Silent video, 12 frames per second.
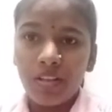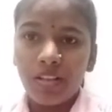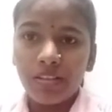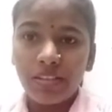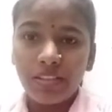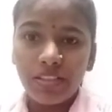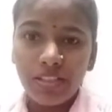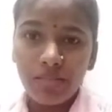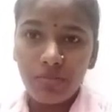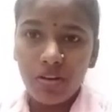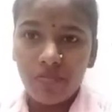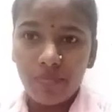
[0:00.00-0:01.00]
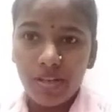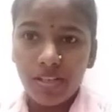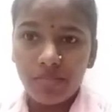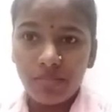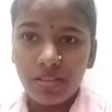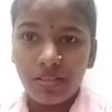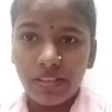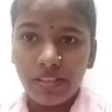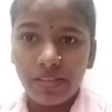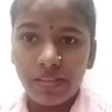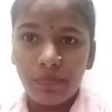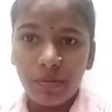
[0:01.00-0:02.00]
The term of management
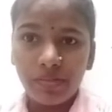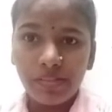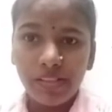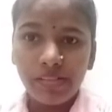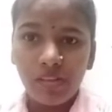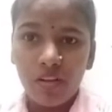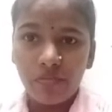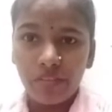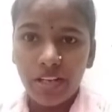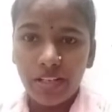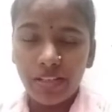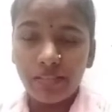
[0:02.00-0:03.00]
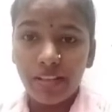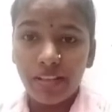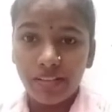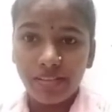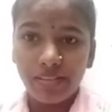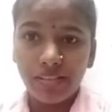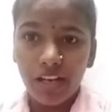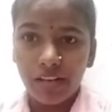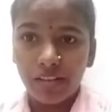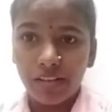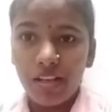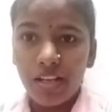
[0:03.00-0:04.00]
is a process of getting things done